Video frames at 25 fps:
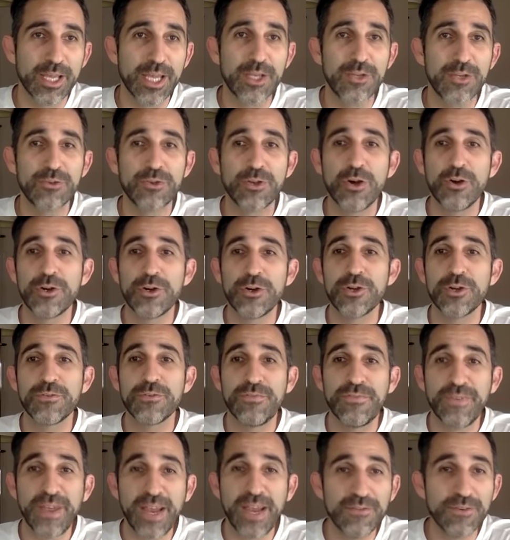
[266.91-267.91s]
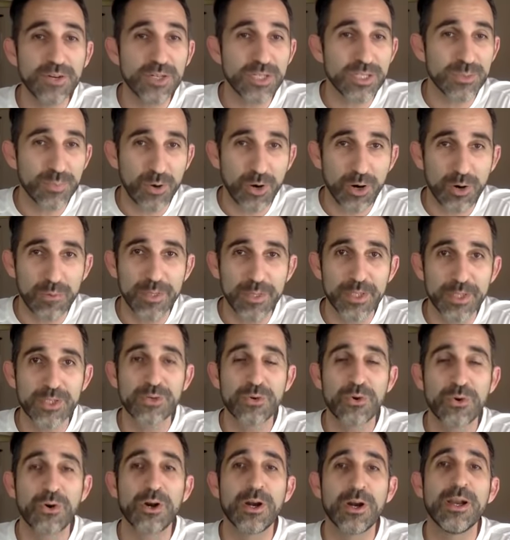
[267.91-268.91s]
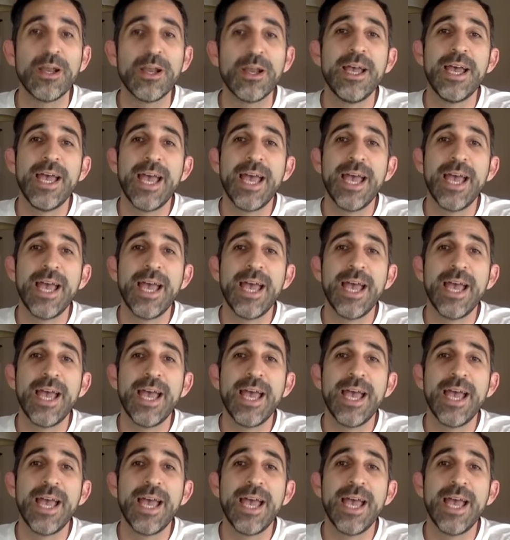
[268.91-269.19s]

and you go to your favorite department store